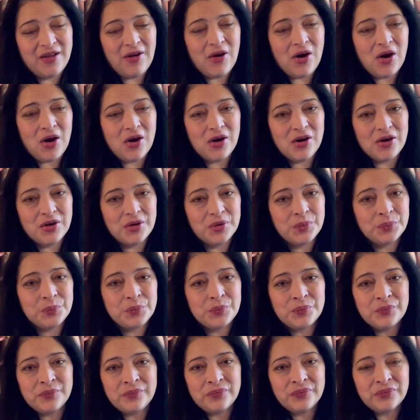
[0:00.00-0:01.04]
are
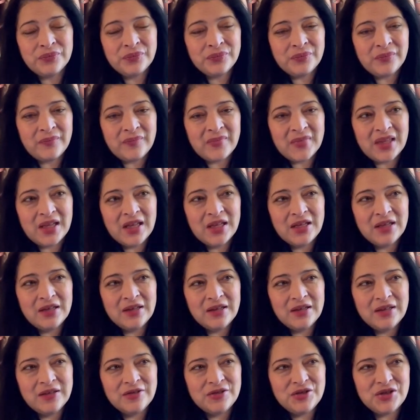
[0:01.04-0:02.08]

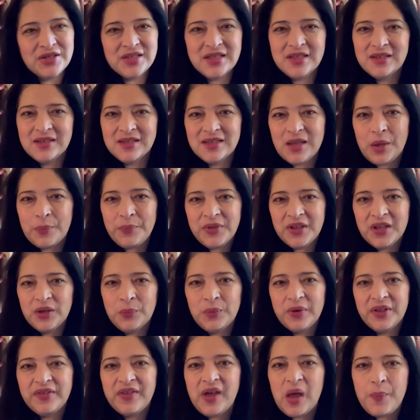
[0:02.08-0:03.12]
just something
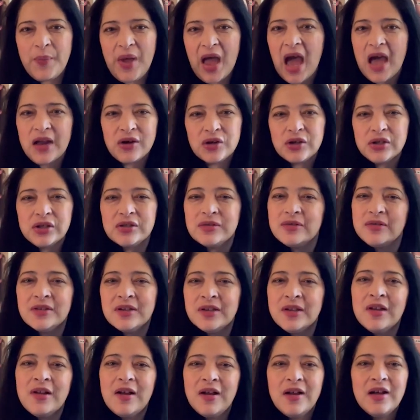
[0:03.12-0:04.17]
with a pattern,
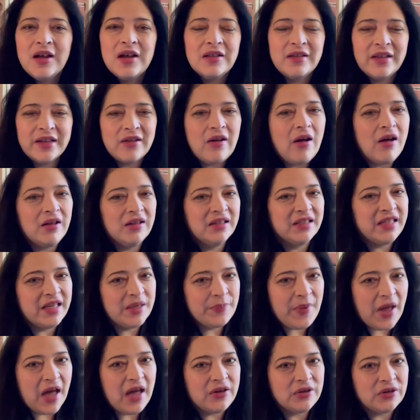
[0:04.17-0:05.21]
like a holiday
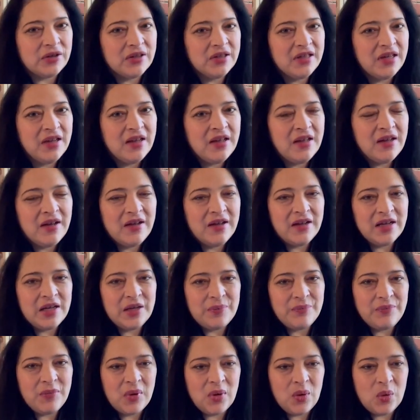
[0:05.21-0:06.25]
pattern,
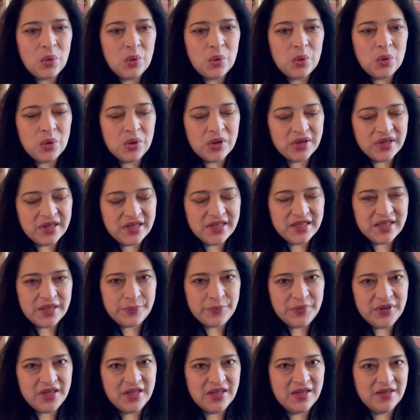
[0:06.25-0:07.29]
or
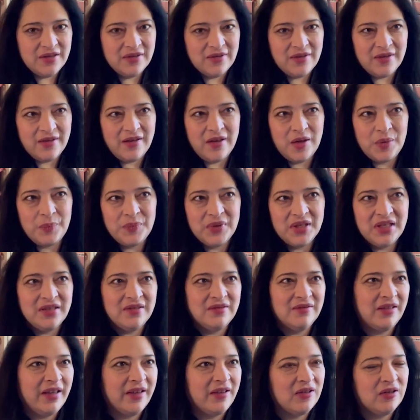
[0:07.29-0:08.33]
something
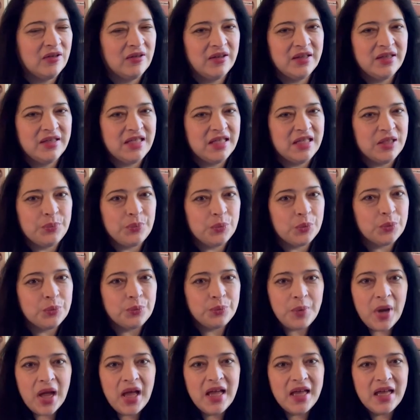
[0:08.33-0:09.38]
in like a deep
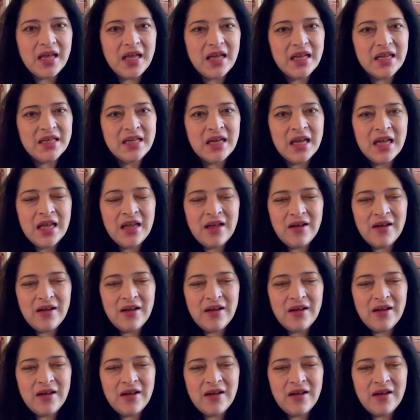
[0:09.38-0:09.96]
red,